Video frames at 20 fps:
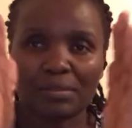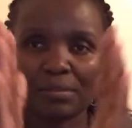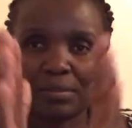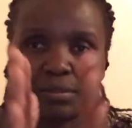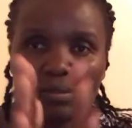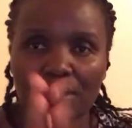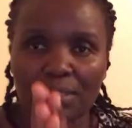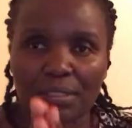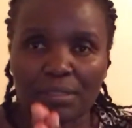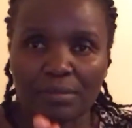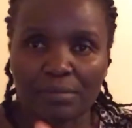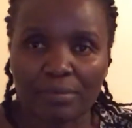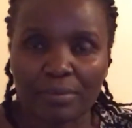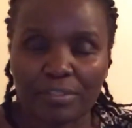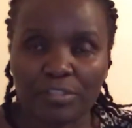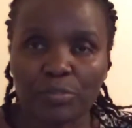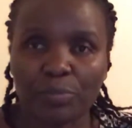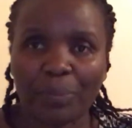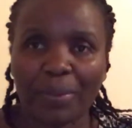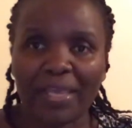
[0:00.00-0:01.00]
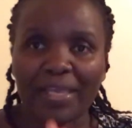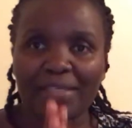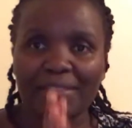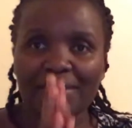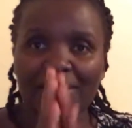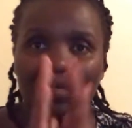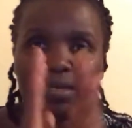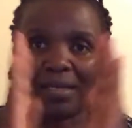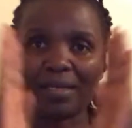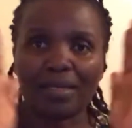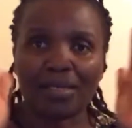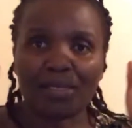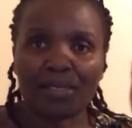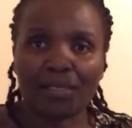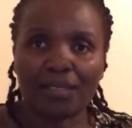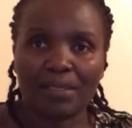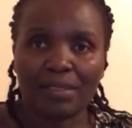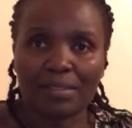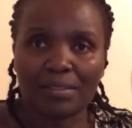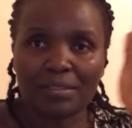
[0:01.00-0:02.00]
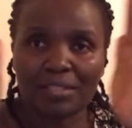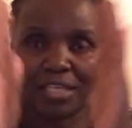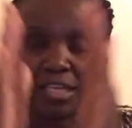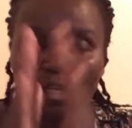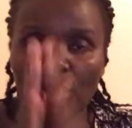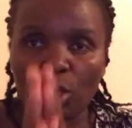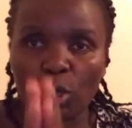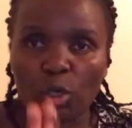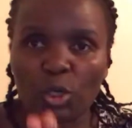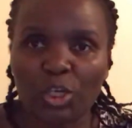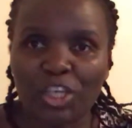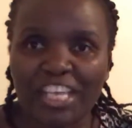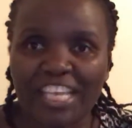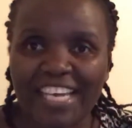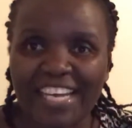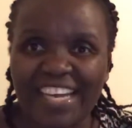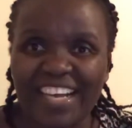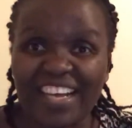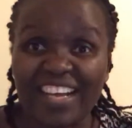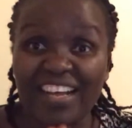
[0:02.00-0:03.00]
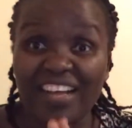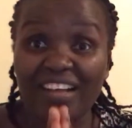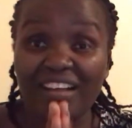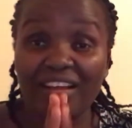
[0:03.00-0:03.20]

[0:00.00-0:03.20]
the inspector, the lawyer,